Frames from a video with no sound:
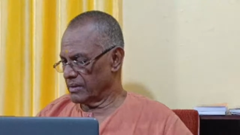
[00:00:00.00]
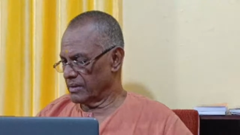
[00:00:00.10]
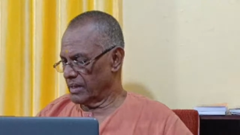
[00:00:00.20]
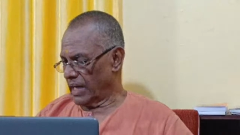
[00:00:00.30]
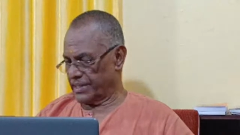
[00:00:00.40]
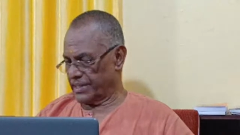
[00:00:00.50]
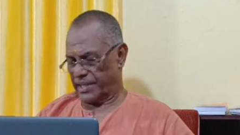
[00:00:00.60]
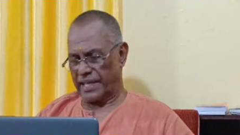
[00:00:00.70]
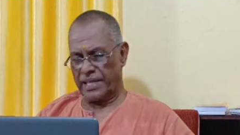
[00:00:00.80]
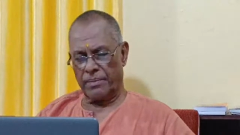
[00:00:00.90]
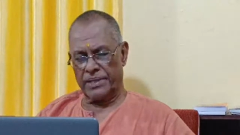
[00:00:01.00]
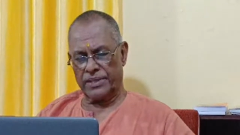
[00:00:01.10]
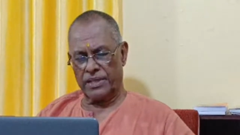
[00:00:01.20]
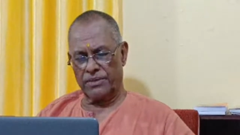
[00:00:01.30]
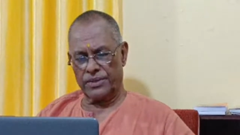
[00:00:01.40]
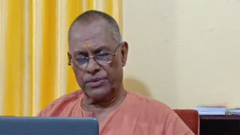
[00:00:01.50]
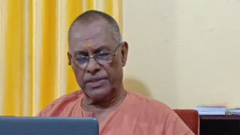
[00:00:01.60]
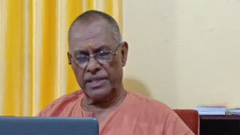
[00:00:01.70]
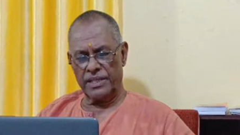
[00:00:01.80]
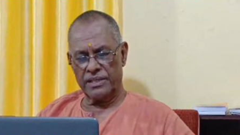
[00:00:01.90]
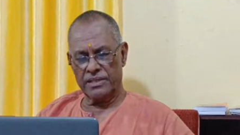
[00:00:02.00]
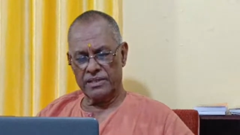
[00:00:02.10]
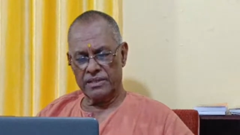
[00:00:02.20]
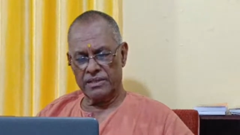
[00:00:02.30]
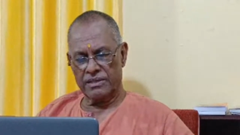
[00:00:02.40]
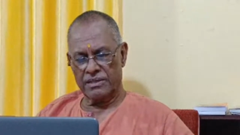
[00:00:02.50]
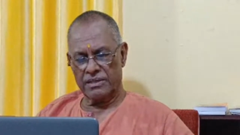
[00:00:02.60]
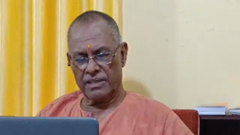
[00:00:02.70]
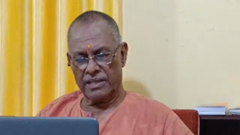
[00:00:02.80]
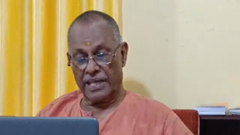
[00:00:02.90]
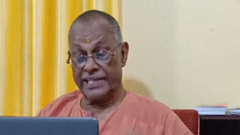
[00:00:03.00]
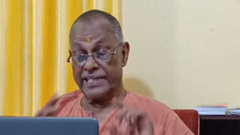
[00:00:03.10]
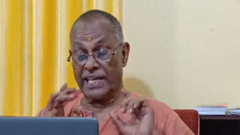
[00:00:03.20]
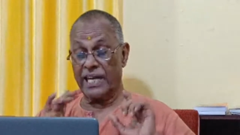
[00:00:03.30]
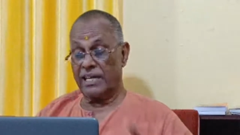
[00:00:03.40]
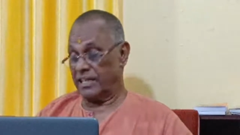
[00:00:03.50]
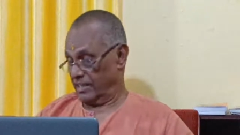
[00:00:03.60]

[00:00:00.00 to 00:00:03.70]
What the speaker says: I surrender myself unto Thee entirely,